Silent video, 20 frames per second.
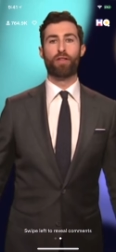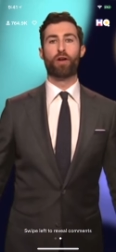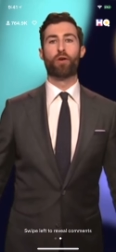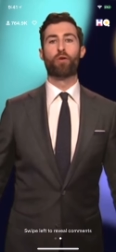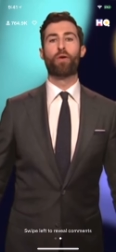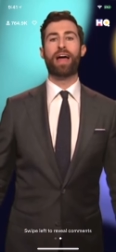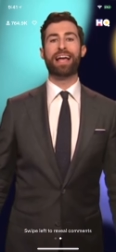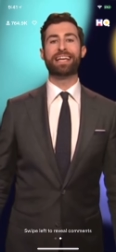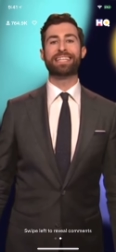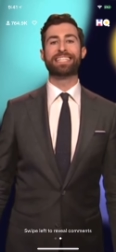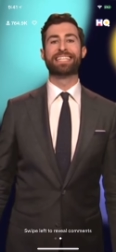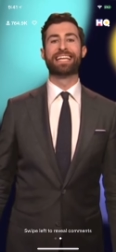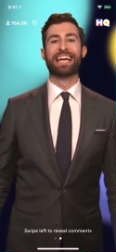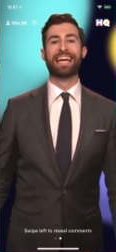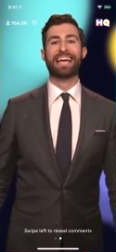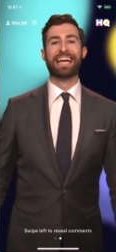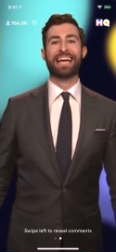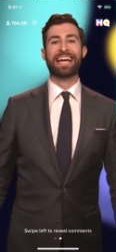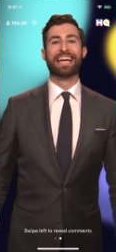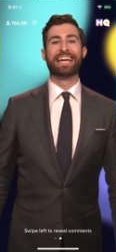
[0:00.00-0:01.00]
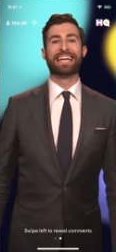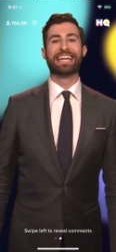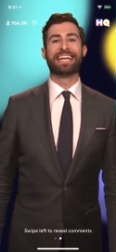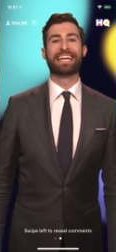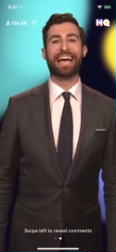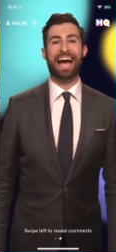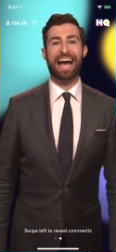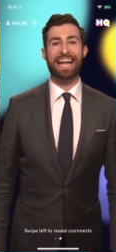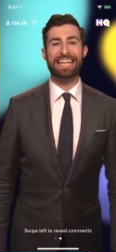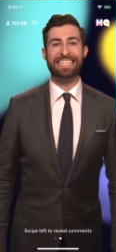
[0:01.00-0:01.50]
The rest
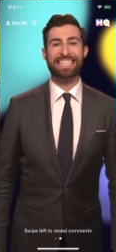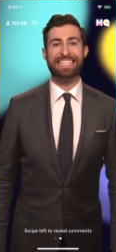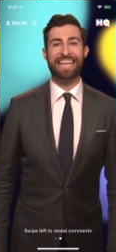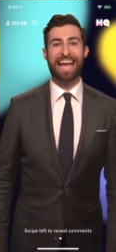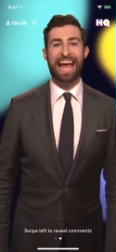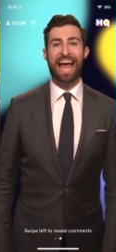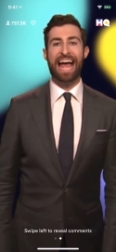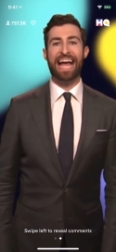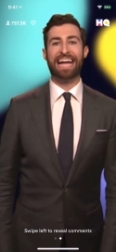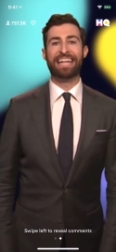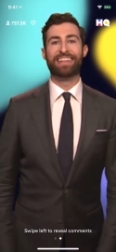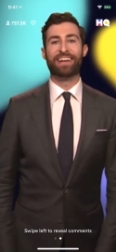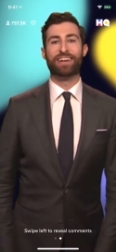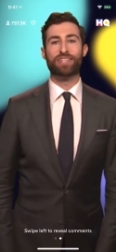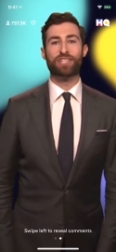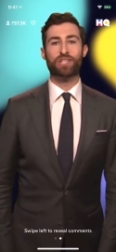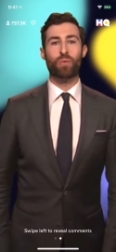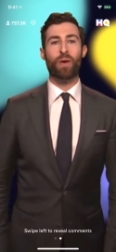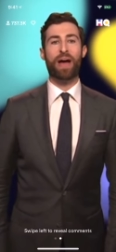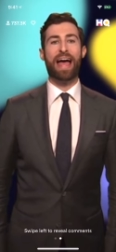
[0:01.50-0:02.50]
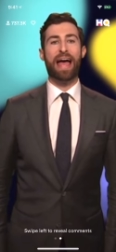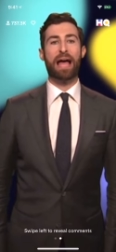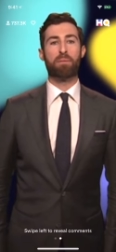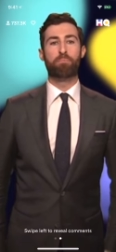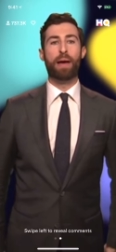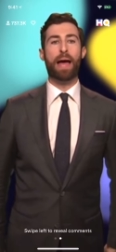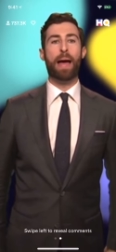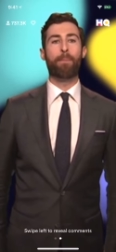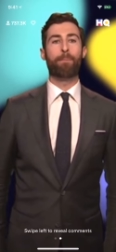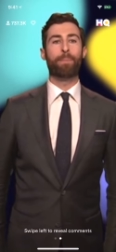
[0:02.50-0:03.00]
got sag in their
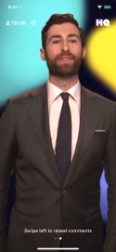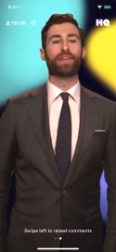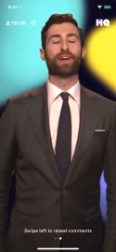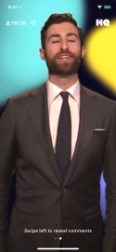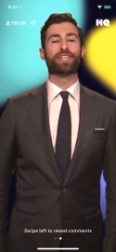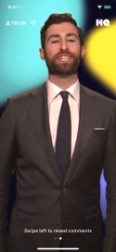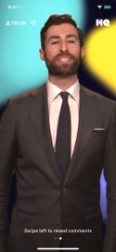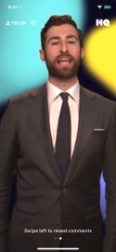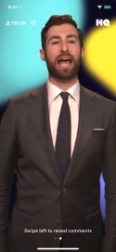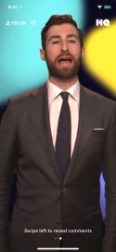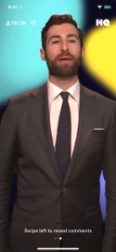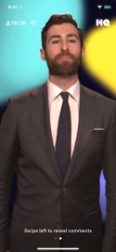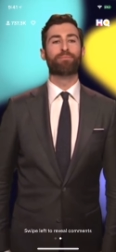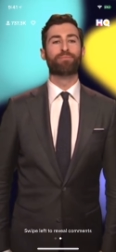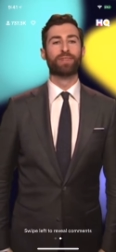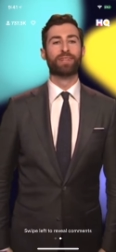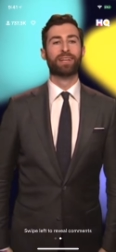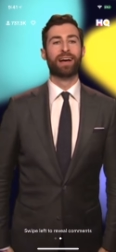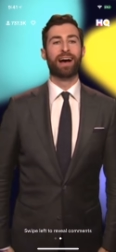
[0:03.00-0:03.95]
swag, pep in their step.